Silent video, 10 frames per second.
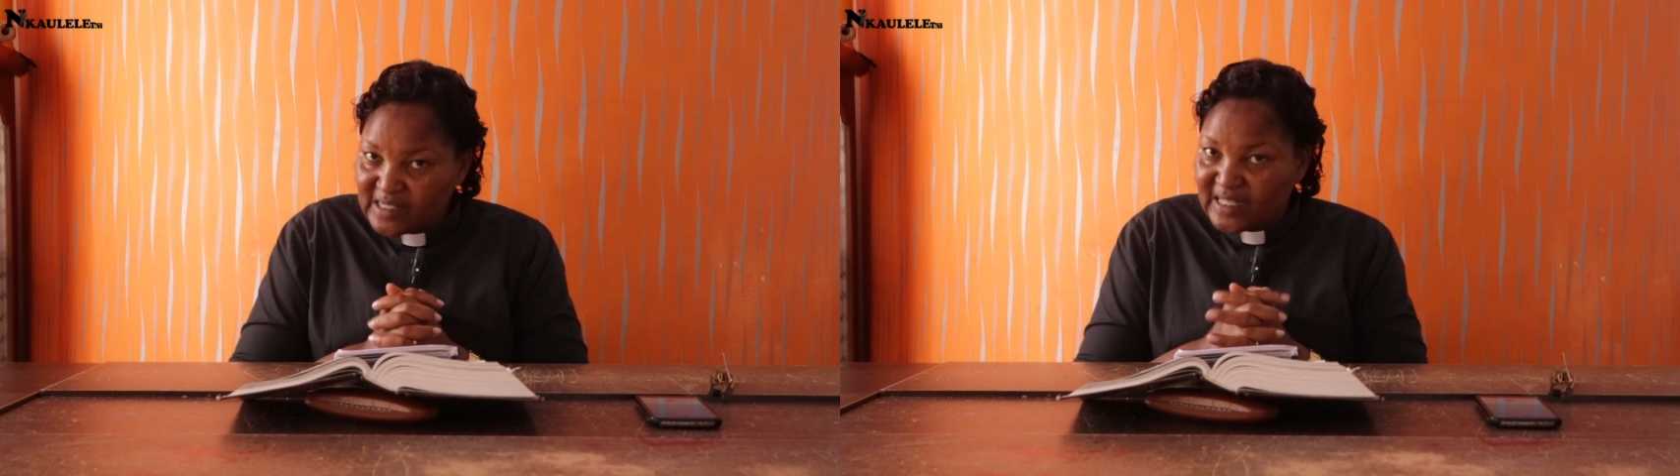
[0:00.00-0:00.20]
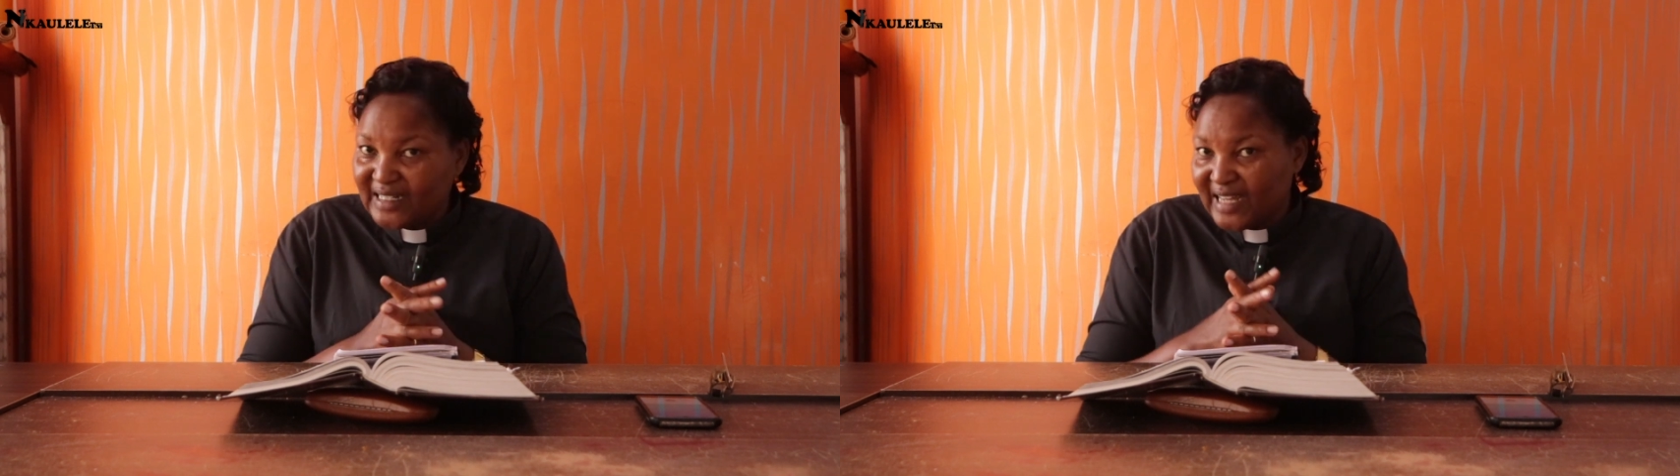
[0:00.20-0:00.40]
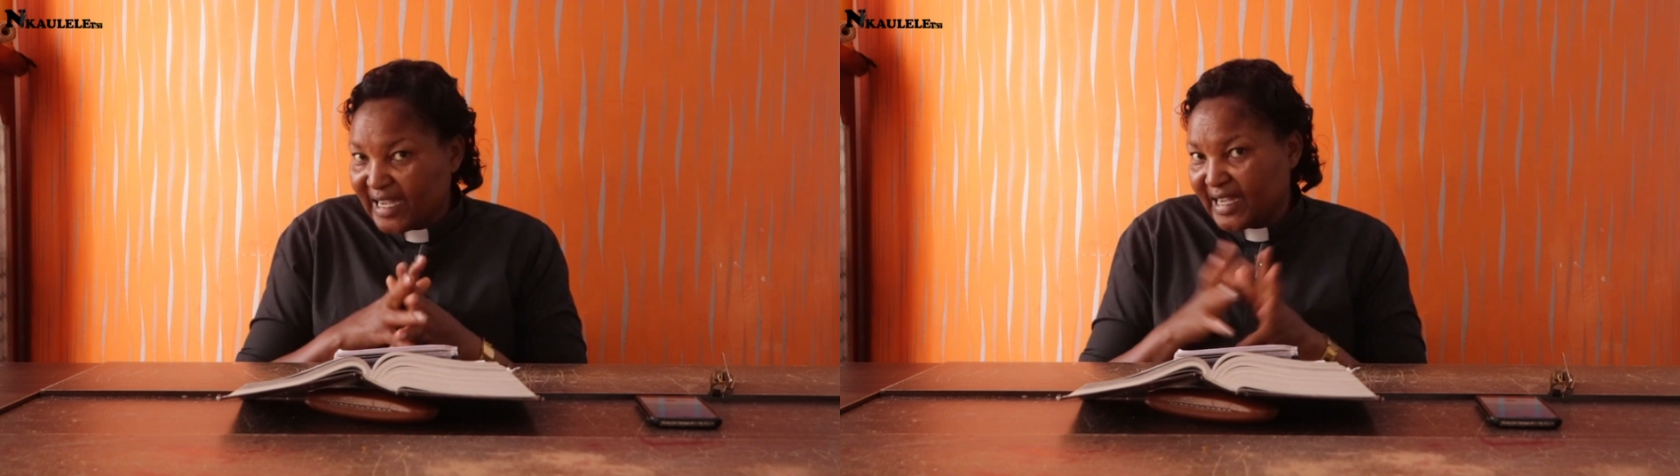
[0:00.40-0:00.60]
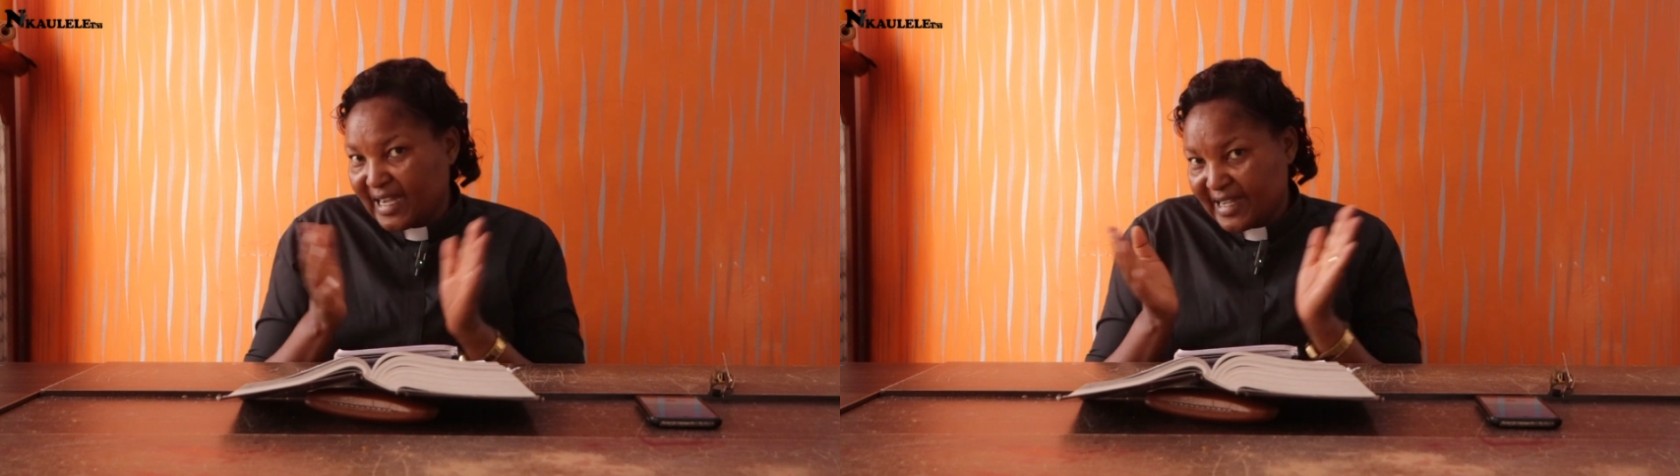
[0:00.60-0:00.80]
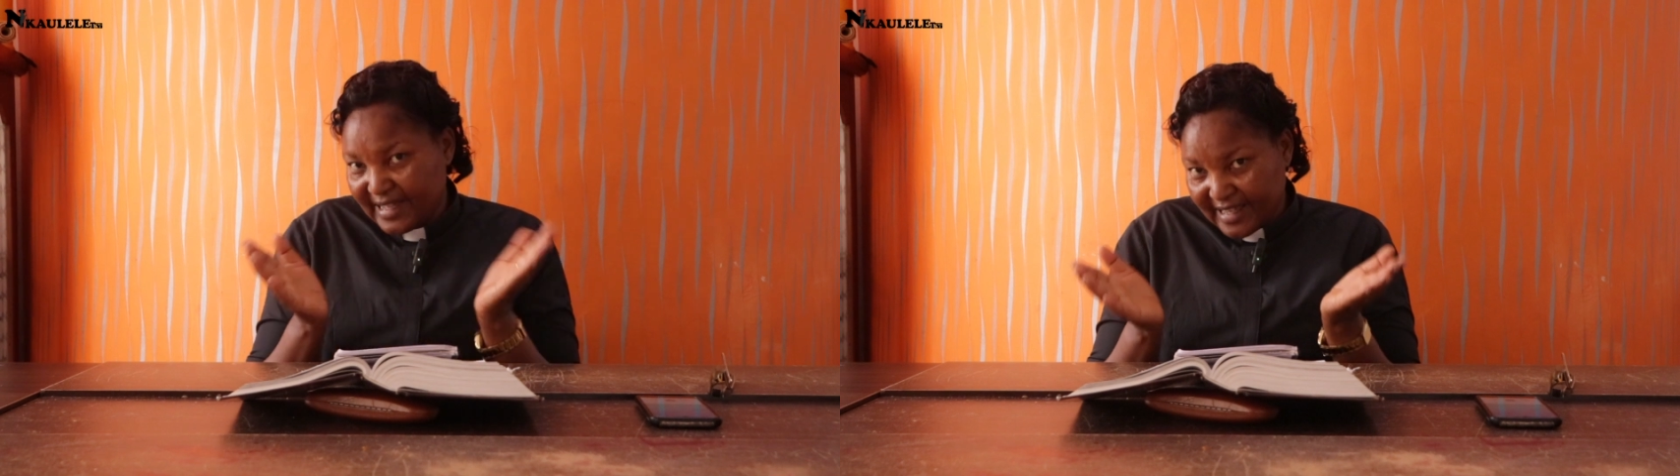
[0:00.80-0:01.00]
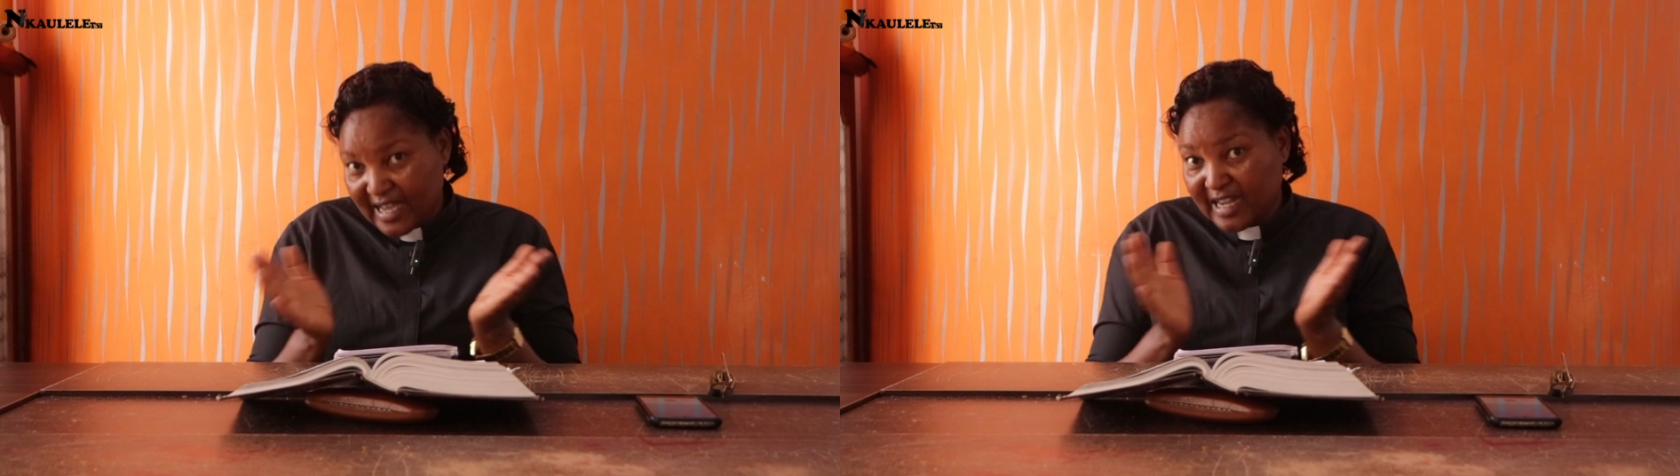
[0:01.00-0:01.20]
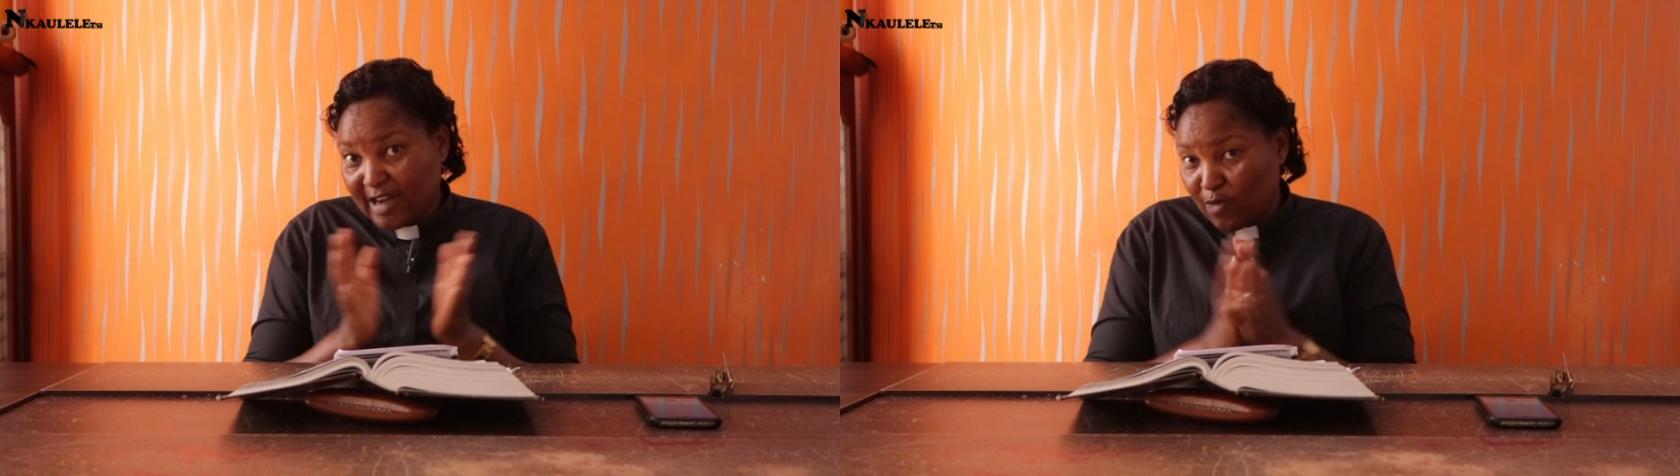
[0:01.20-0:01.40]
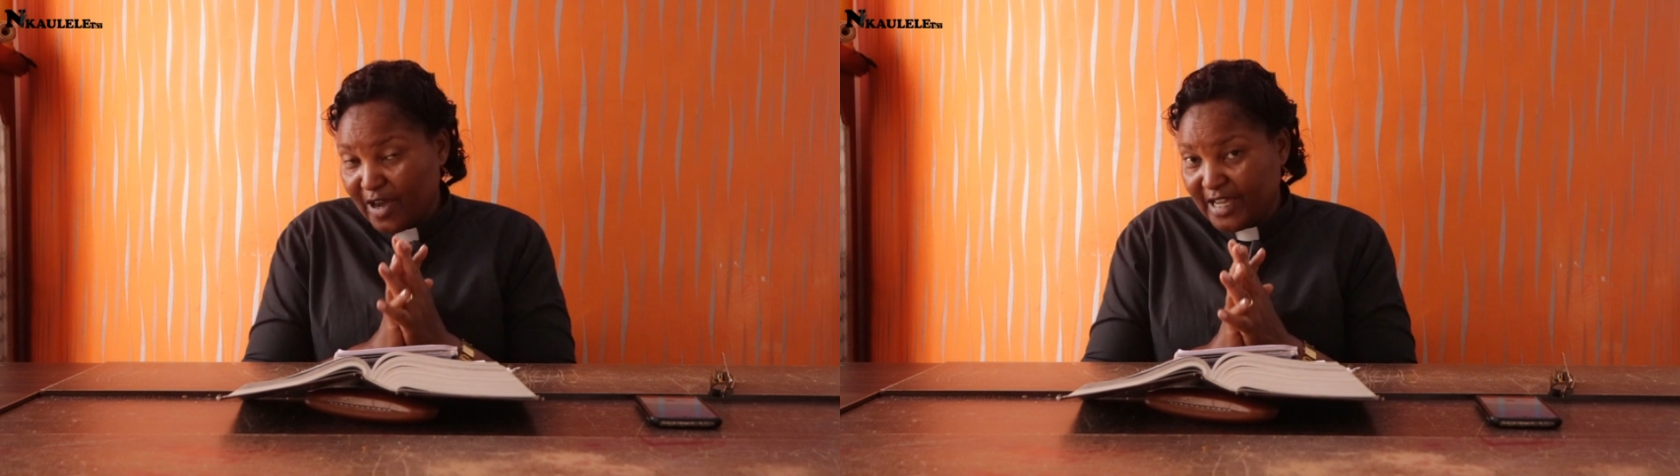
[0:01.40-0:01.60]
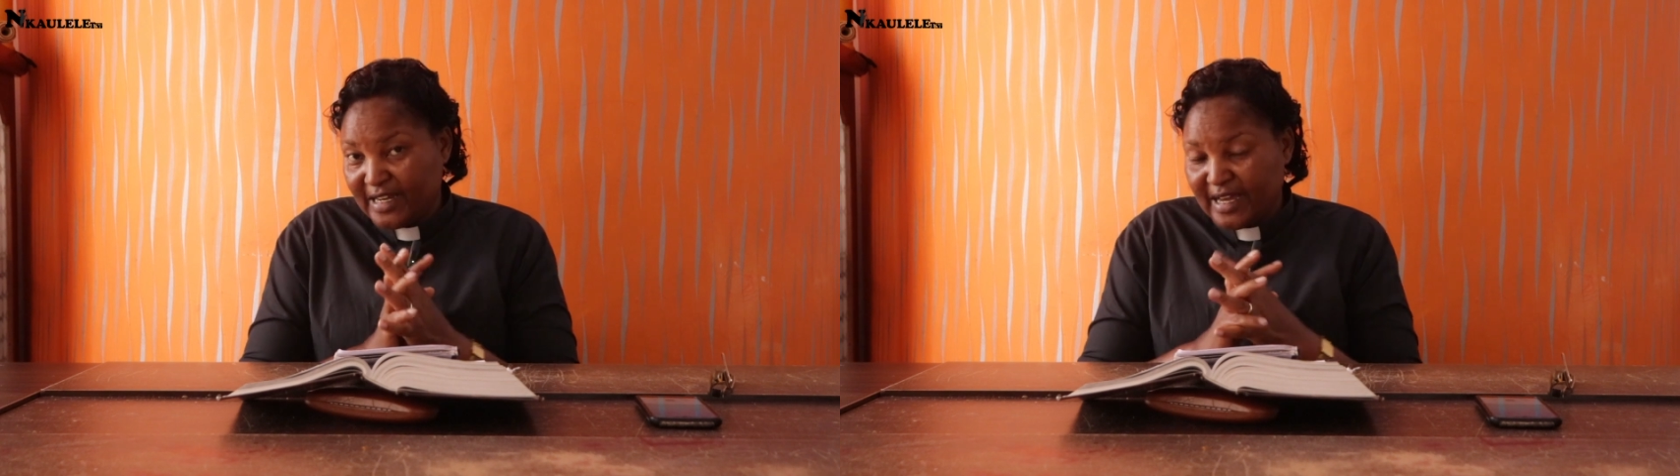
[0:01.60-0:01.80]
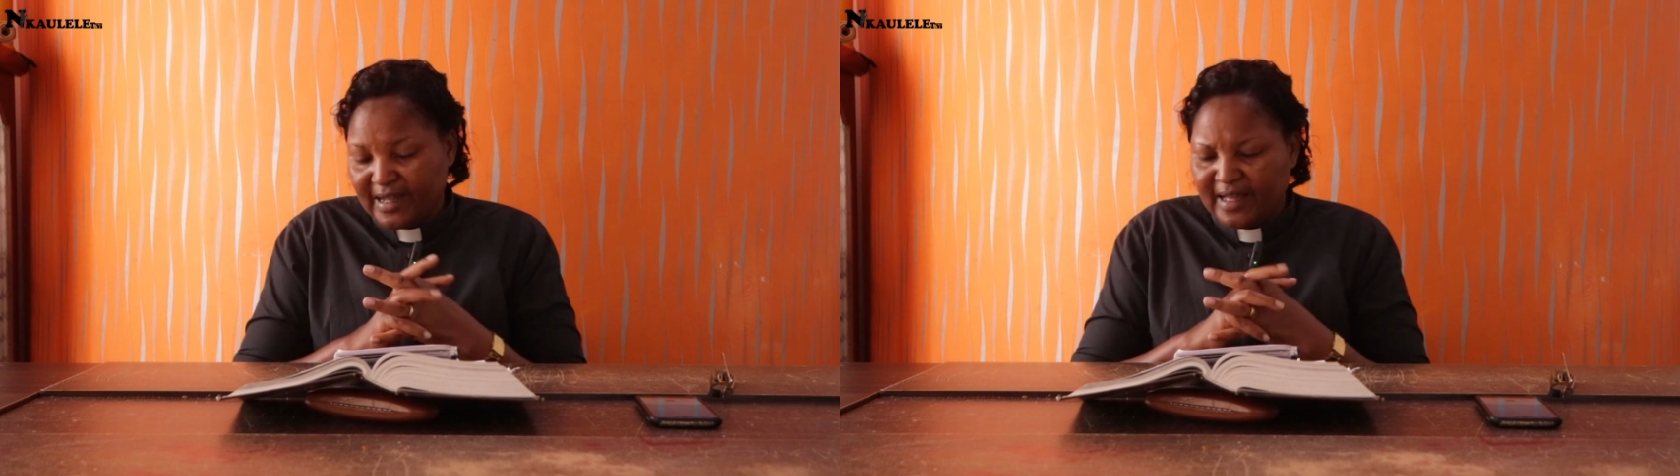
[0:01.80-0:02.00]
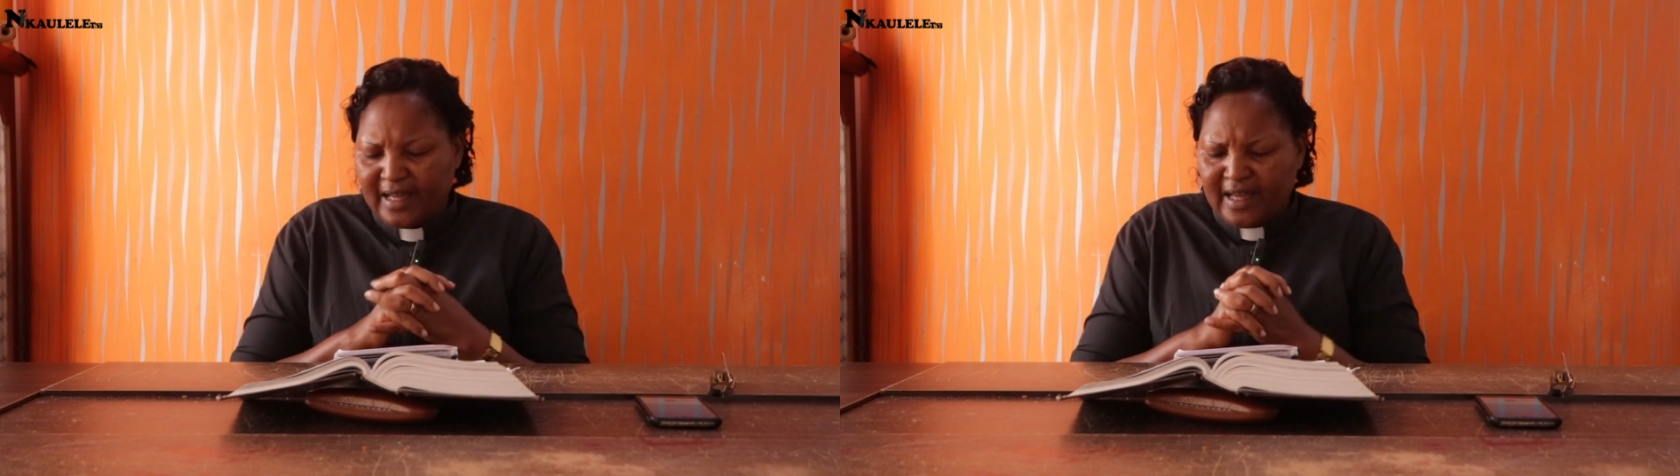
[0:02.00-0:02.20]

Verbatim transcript: sadaka ya kawaida.